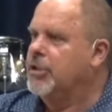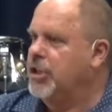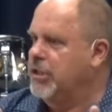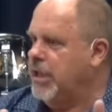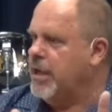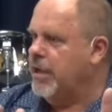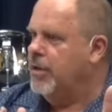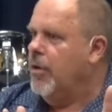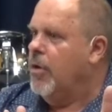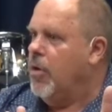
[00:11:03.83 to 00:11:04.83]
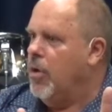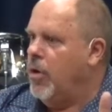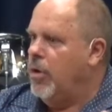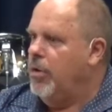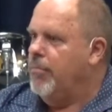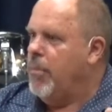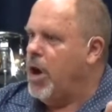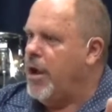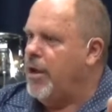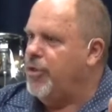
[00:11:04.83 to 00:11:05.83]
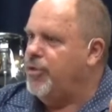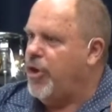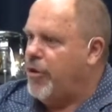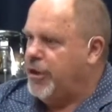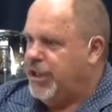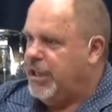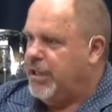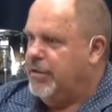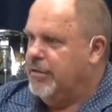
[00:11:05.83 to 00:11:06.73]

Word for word: She's taken all my authority.